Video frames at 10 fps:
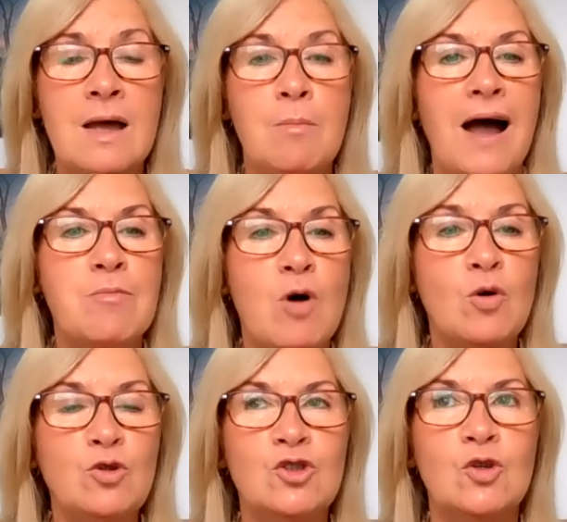But I'm
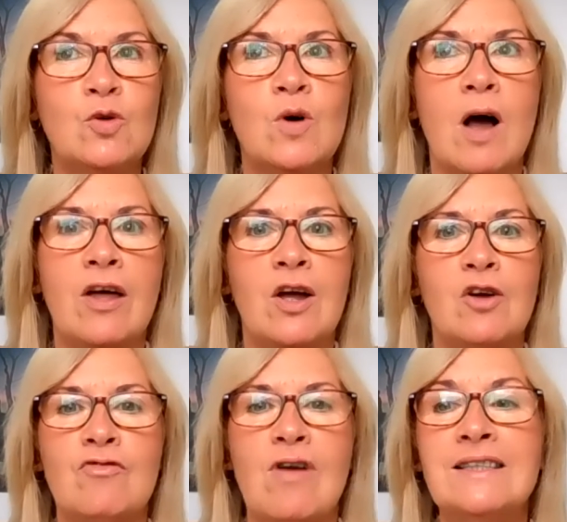also the
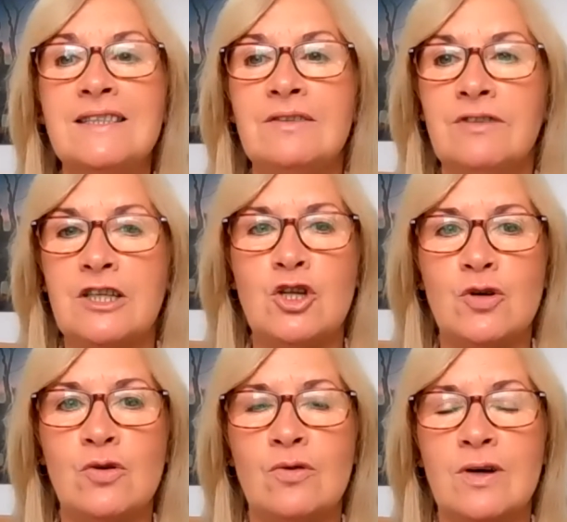relatively
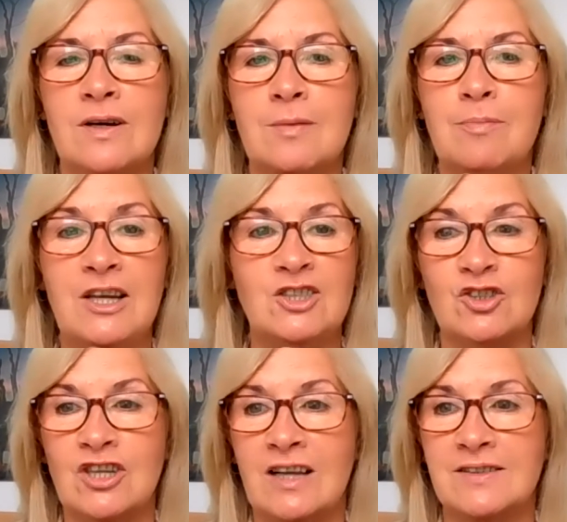new patient
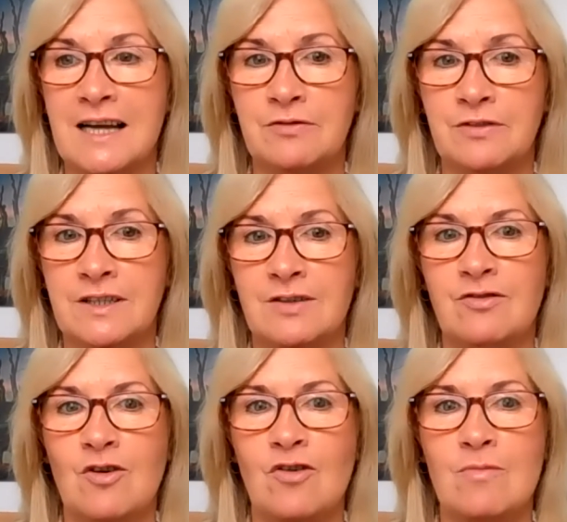trials advocate
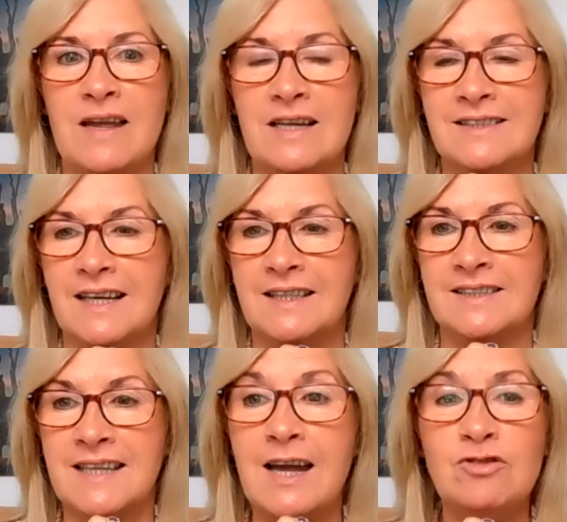for Make
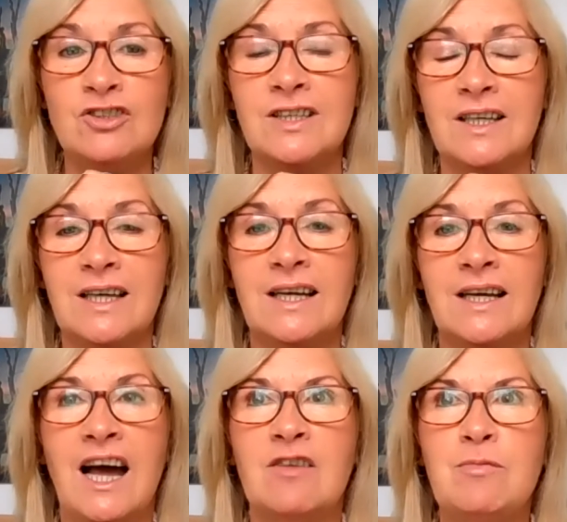Seconds Count.
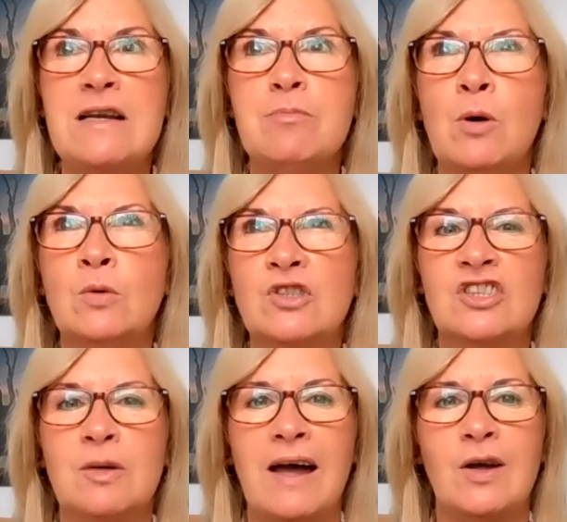And I've been in post
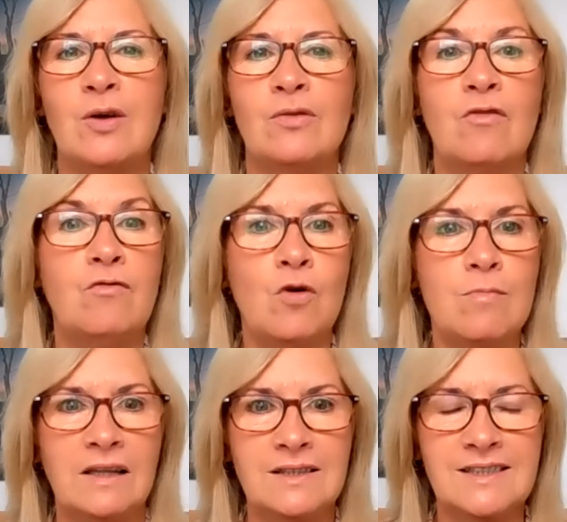about 4
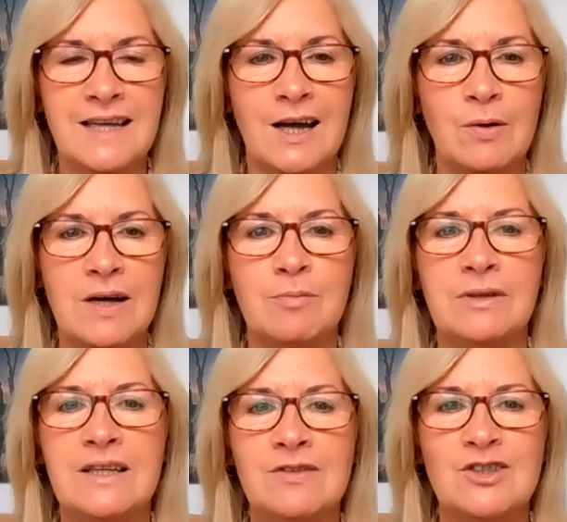months now. I can't
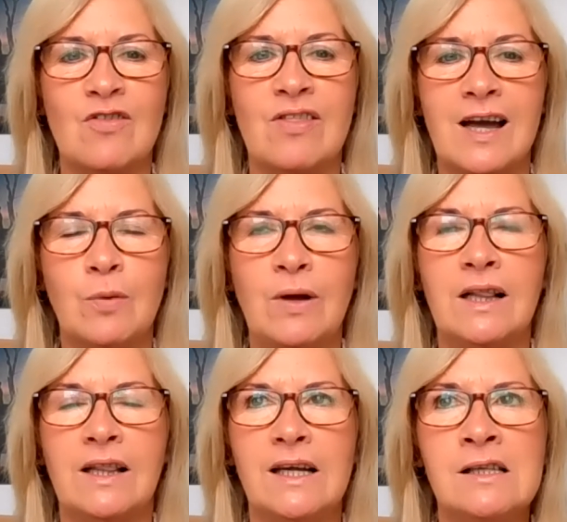believe it's gone that
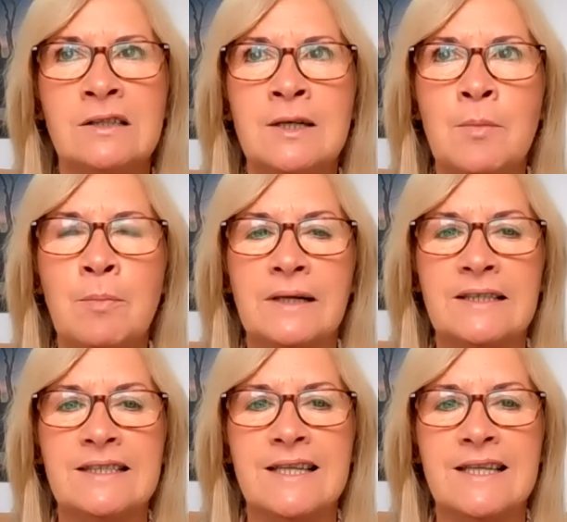quickly, but